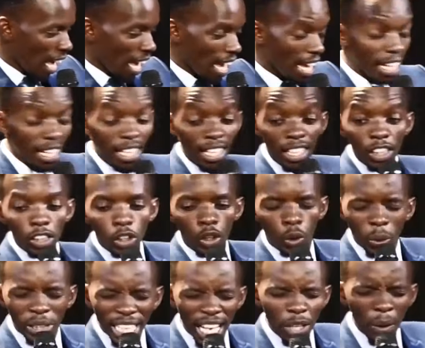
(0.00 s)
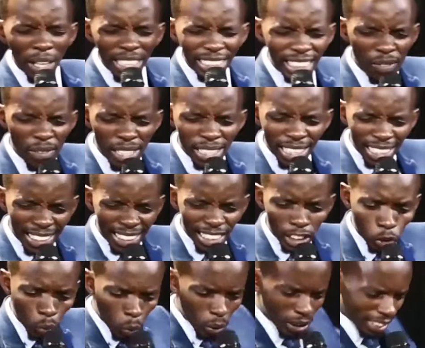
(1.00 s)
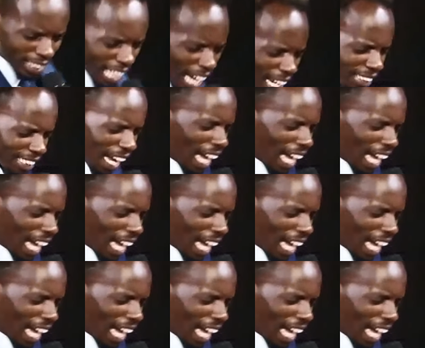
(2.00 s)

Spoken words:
Hey, today you are receiving the grace to start